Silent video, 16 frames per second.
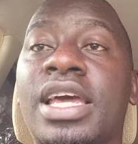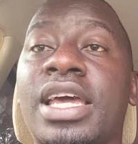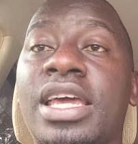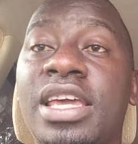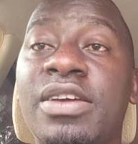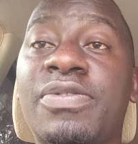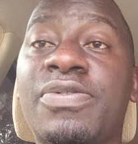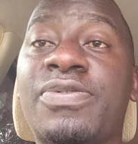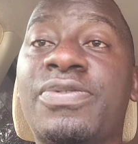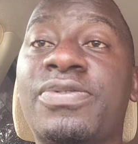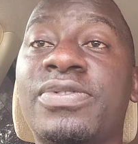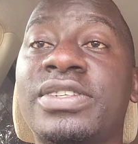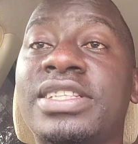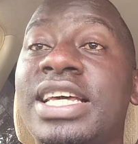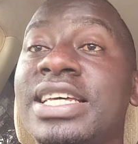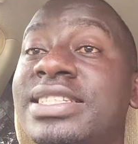If
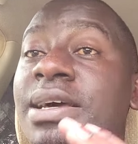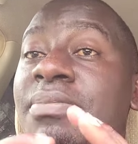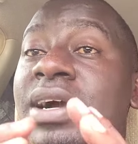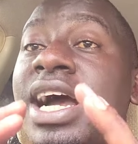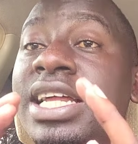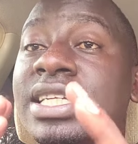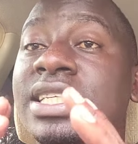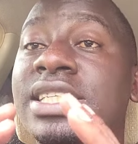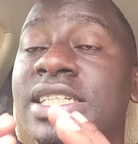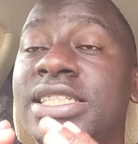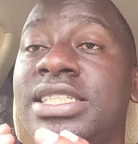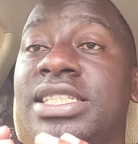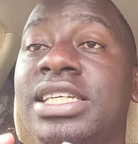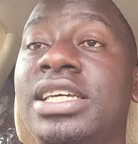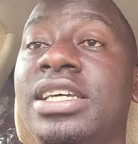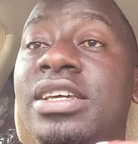there are some
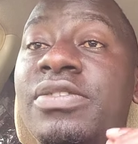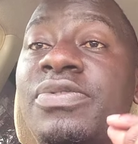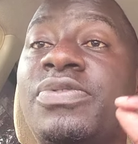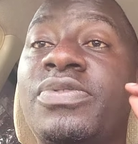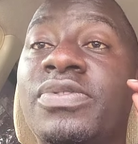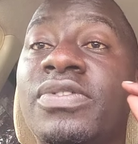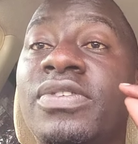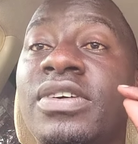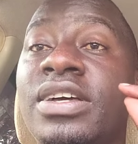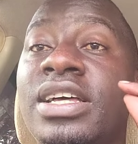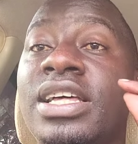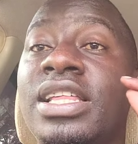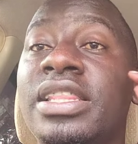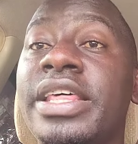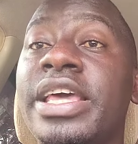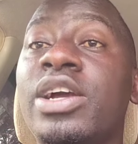countries, if
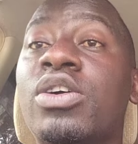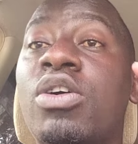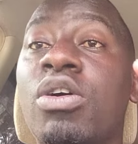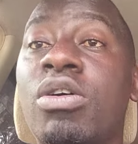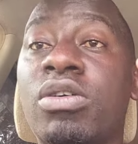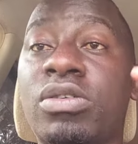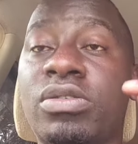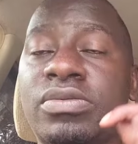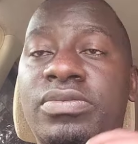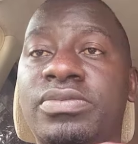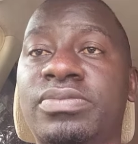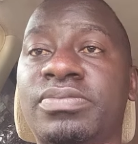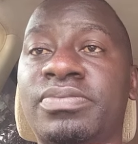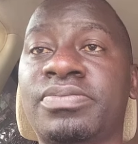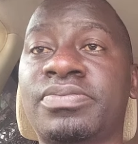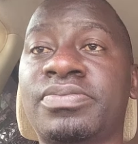they call
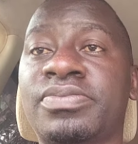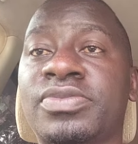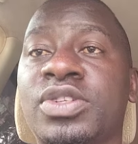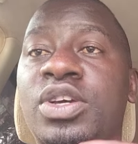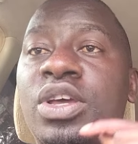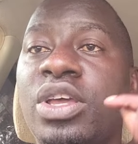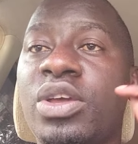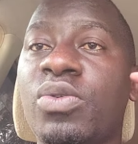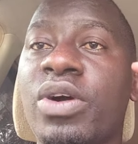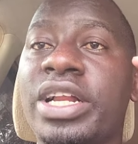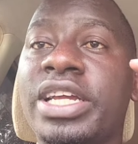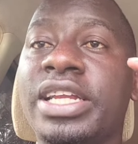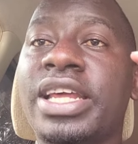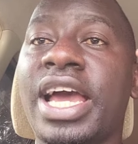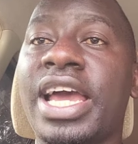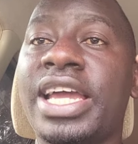your
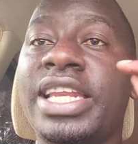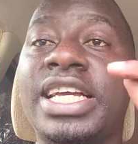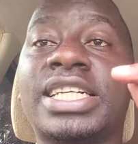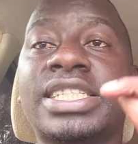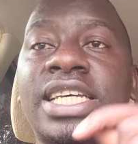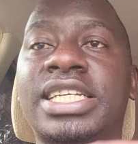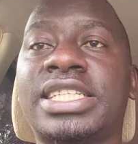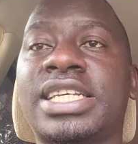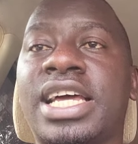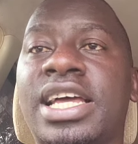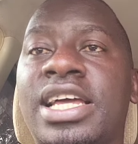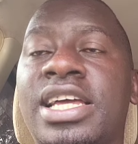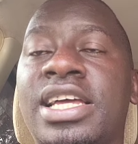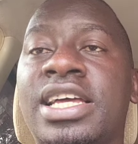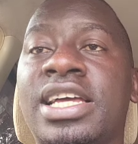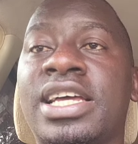leader a dictator,
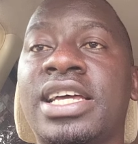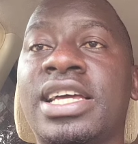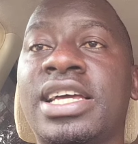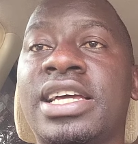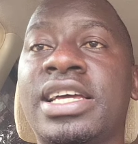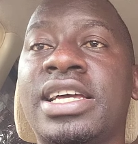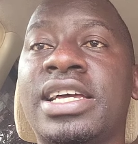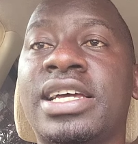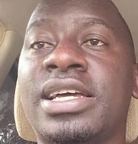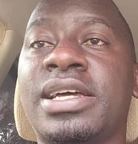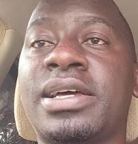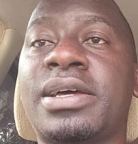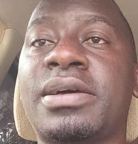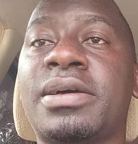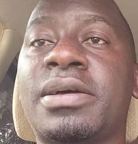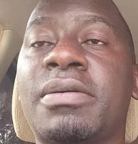
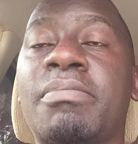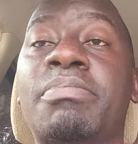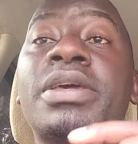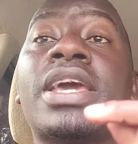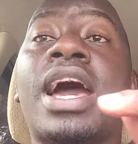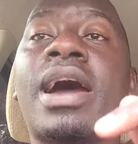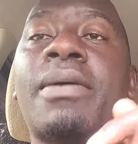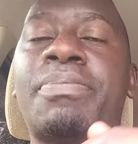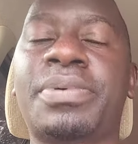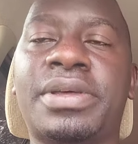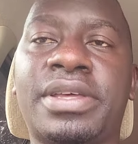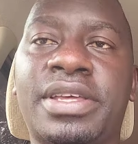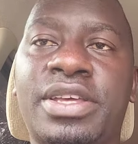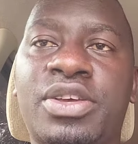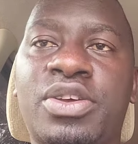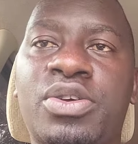be happy,
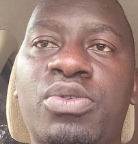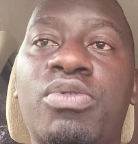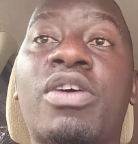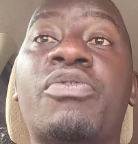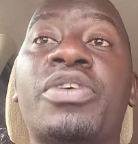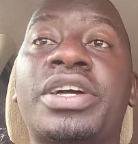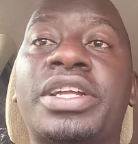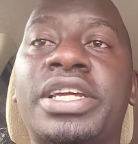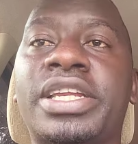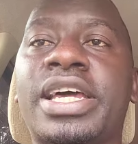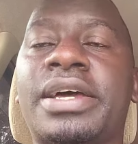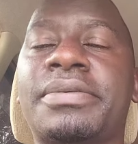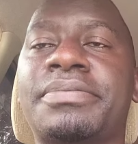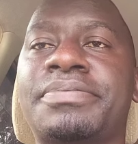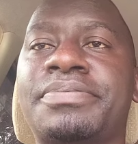you have a leader.